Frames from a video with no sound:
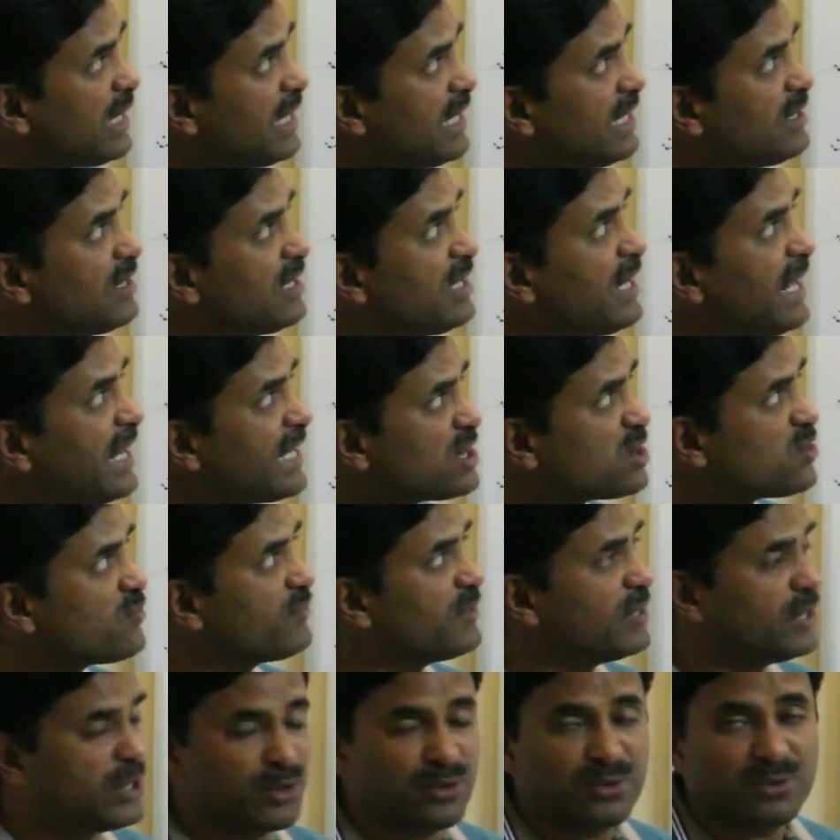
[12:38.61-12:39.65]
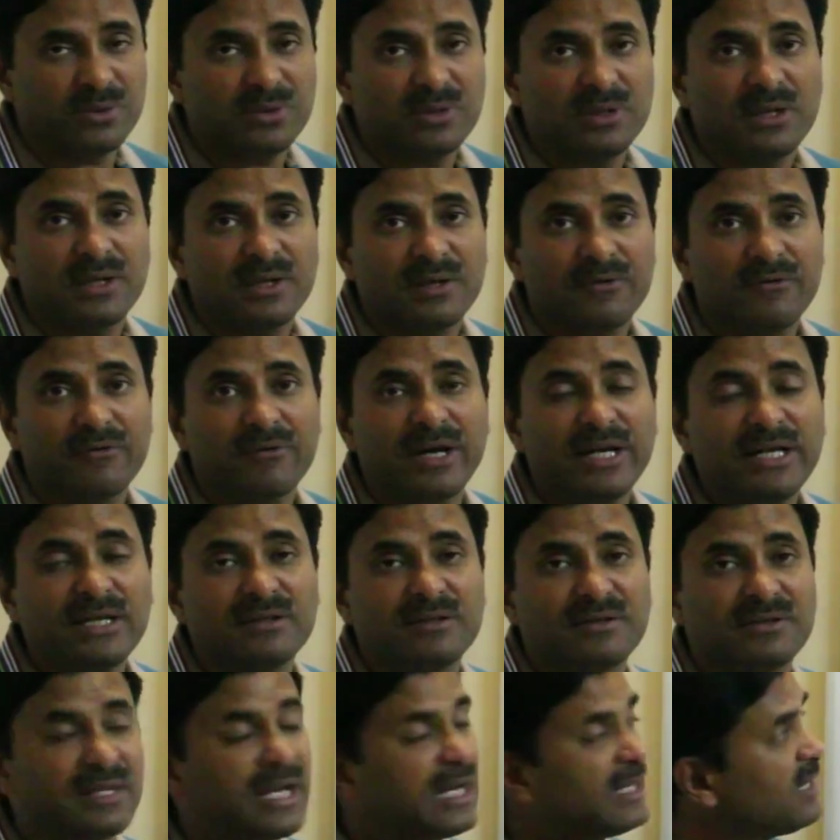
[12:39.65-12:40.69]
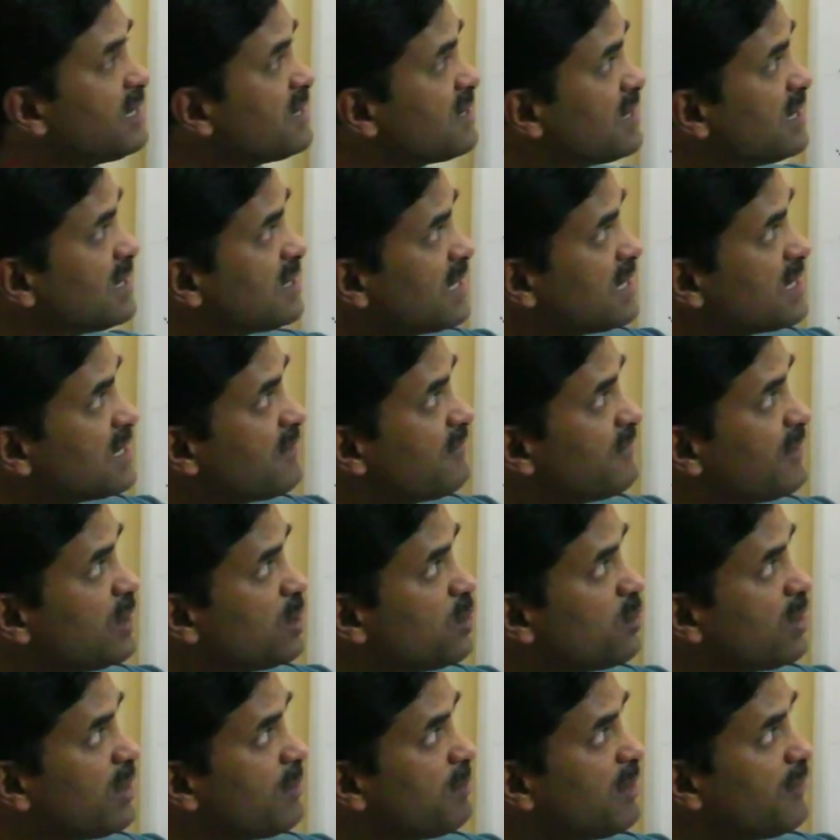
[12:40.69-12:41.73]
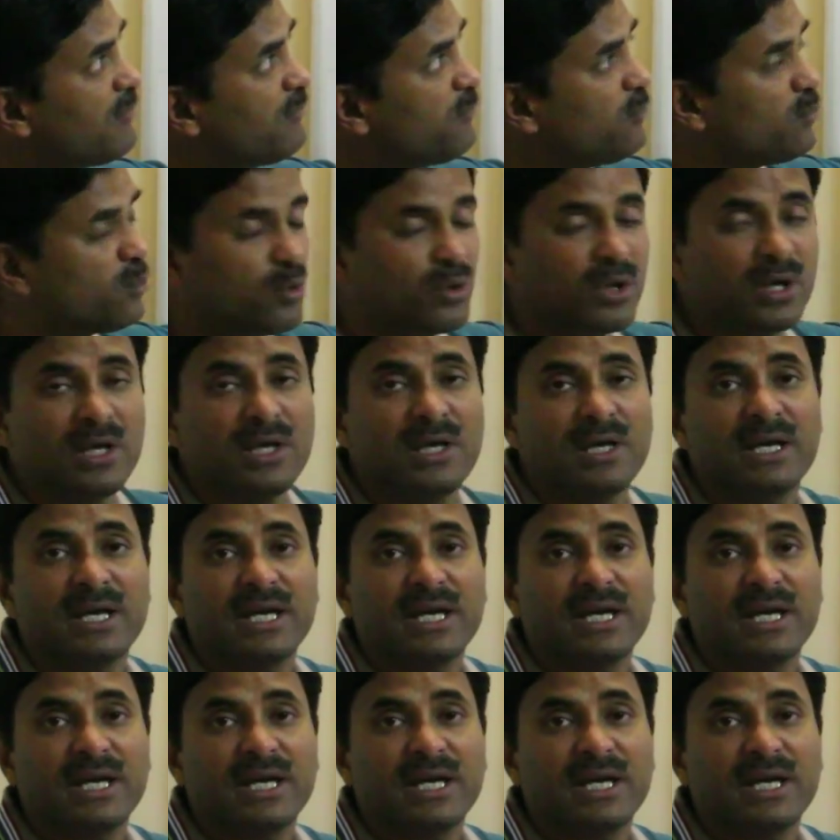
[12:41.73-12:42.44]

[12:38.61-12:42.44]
In the next video, right, that is, this is the video number 4.